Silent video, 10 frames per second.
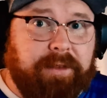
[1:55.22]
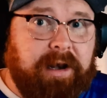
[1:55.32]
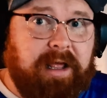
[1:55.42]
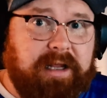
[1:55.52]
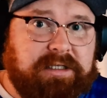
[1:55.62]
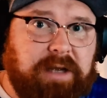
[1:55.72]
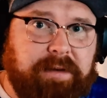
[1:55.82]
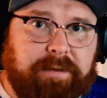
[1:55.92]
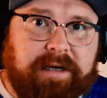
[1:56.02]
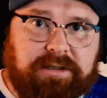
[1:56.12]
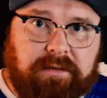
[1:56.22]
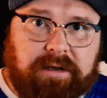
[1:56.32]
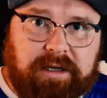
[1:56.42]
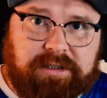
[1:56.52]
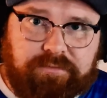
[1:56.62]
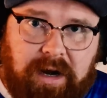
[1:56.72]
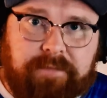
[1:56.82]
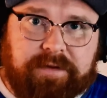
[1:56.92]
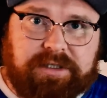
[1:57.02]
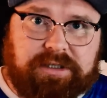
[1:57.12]
the last time we played Doncaster
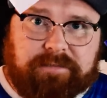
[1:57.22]
Rovers.